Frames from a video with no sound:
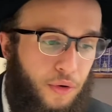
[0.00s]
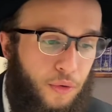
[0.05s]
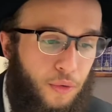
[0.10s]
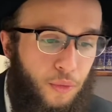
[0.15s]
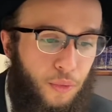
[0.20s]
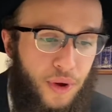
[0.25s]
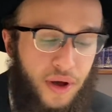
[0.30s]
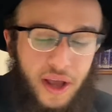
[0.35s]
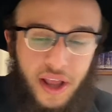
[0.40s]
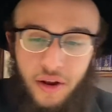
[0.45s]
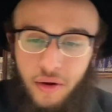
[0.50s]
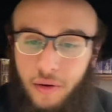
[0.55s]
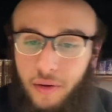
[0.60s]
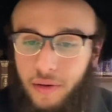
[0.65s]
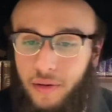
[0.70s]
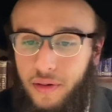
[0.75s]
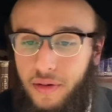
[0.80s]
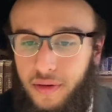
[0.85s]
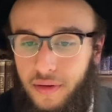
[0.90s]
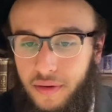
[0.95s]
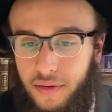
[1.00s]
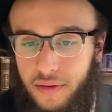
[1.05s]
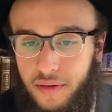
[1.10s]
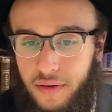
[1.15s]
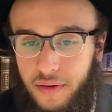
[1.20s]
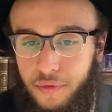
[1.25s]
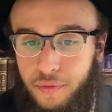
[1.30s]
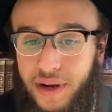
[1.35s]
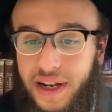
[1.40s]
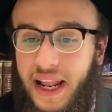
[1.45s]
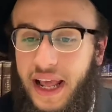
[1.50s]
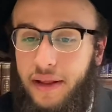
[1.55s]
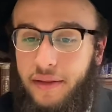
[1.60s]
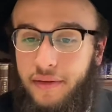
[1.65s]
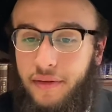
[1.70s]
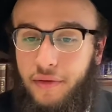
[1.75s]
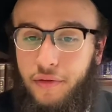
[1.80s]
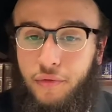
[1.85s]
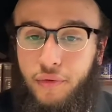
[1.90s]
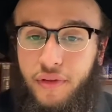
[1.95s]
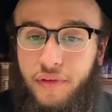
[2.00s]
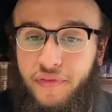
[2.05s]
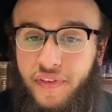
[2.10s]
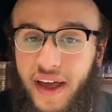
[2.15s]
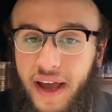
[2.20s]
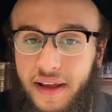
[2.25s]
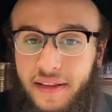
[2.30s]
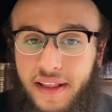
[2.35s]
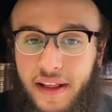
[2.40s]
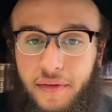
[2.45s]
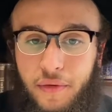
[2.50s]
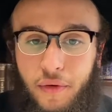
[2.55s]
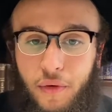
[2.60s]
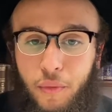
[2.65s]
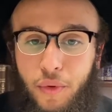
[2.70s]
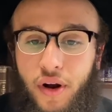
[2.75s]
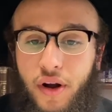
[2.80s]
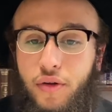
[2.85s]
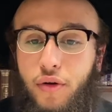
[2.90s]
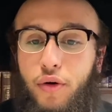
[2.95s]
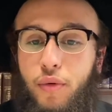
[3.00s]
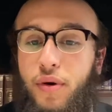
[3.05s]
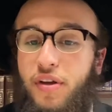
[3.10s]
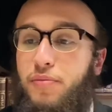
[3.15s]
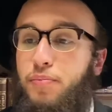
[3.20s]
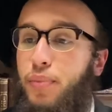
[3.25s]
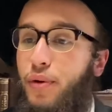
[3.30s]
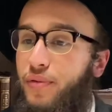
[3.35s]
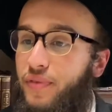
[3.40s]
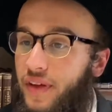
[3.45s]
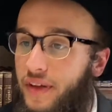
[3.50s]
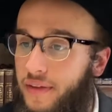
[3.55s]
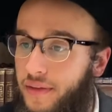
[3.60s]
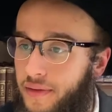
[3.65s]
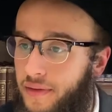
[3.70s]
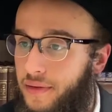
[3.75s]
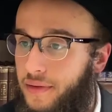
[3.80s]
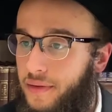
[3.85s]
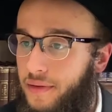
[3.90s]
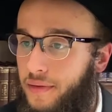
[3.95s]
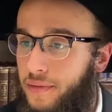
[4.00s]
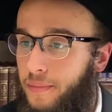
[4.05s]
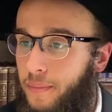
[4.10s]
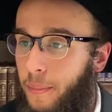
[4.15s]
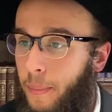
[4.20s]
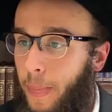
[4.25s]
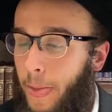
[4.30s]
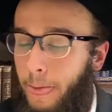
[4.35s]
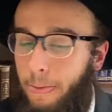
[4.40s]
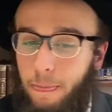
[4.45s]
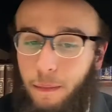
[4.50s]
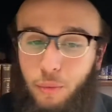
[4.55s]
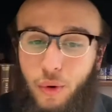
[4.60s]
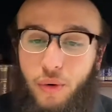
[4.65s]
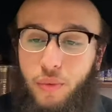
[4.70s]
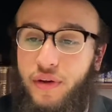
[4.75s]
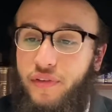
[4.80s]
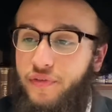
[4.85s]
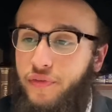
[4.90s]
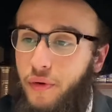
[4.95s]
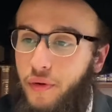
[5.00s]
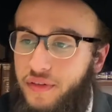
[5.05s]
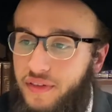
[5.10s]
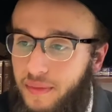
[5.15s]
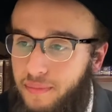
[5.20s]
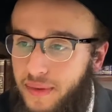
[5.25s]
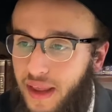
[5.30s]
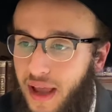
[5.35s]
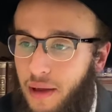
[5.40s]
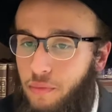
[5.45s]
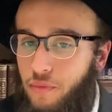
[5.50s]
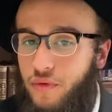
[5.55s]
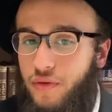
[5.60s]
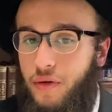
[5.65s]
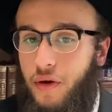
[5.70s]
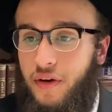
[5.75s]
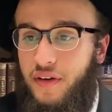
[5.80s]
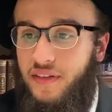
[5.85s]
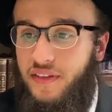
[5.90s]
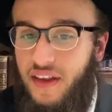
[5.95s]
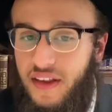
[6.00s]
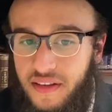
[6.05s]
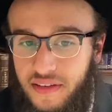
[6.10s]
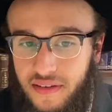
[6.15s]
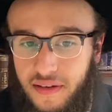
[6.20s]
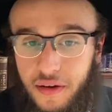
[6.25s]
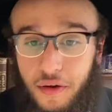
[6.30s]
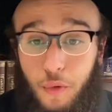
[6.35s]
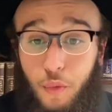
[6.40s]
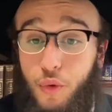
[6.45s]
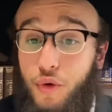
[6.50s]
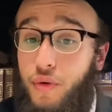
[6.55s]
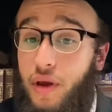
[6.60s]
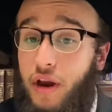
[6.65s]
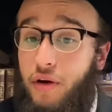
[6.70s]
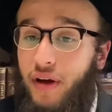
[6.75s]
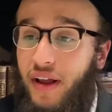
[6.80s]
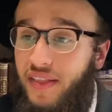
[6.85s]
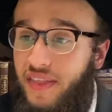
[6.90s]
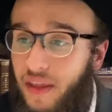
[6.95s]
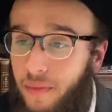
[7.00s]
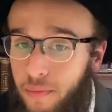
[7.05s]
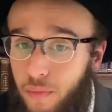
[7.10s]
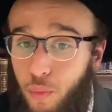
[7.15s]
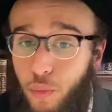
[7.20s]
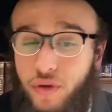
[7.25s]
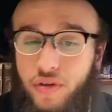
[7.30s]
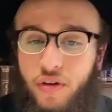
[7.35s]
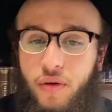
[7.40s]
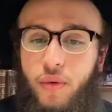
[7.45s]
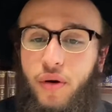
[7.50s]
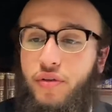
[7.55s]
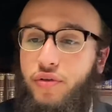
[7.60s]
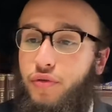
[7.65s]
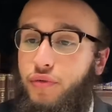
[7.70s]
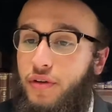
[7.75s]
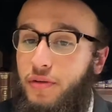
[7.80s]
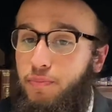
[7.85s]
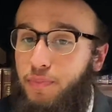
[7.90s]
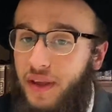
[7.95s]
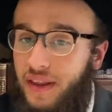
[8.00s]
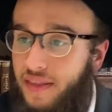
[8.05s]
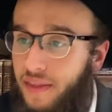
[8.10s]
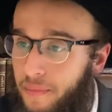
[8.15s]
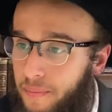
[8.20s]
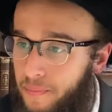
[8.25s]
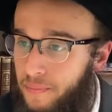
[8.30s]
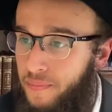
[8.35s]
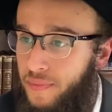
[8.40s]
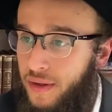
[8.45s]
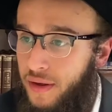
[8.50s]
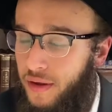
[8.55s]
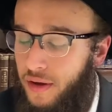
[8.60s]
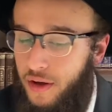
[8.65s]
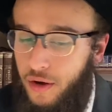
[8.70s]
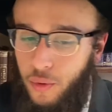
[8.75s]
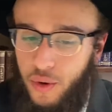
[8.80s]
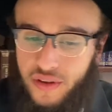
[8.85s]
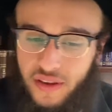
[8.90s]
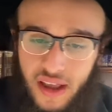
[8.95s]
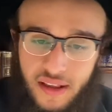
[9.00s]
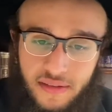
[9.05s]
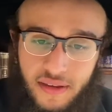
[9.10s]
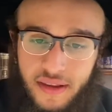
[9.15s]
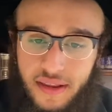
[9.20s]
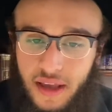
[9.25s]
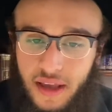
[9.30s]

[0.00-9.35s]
we can all relate to the fact that we're not always perfect. Where we fall sometimes, our sins, we regret them, we don't want to repeat them. We say, There's